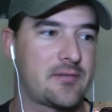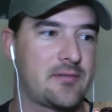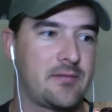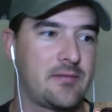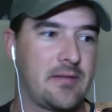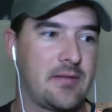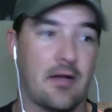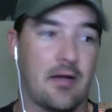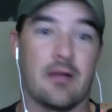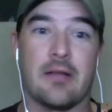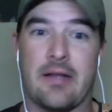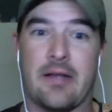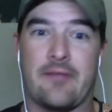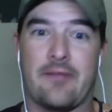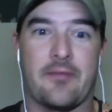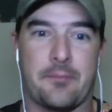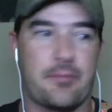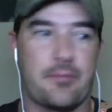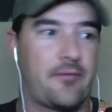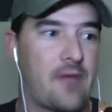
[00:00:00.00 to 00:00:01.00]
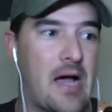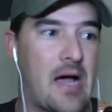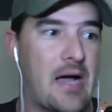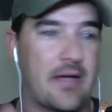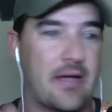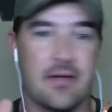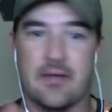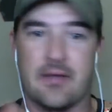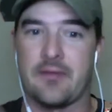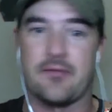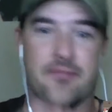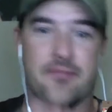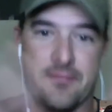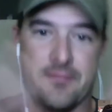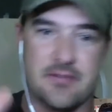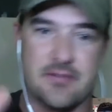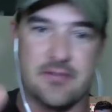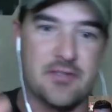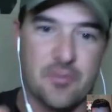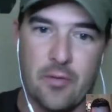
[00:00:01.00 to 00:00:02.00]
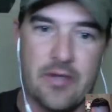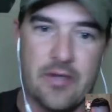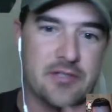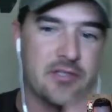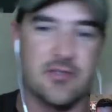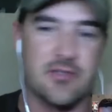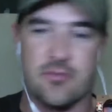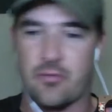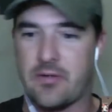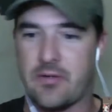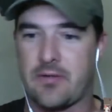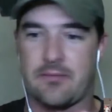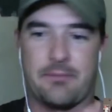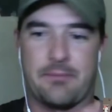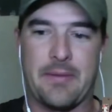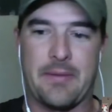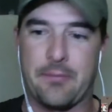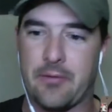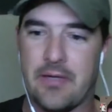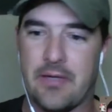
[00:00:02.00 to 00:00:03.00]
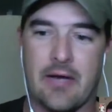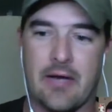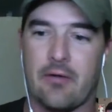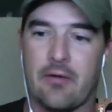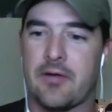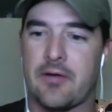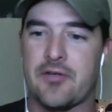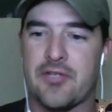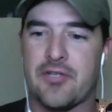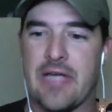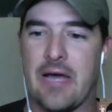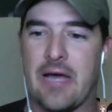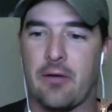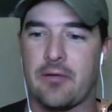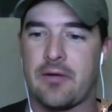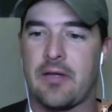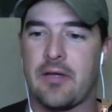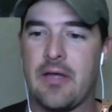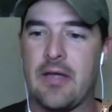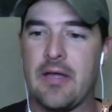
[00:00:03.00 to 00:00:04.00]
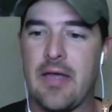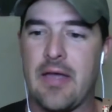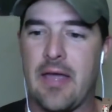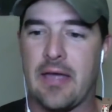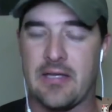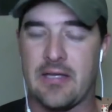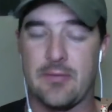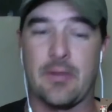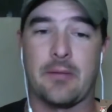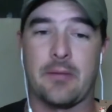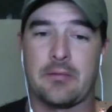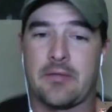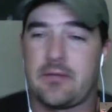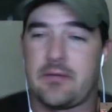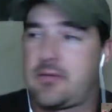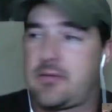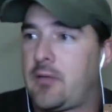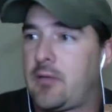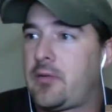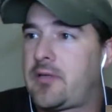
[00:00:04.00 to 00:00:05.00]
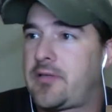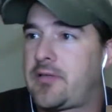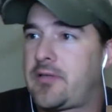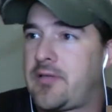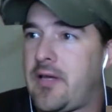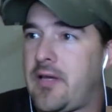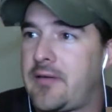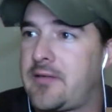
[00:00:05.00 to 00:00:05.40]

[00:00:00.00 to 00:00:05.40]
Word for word: you know a lot of provocative situations where people are yelling or shouting and to be able to, to know what to say,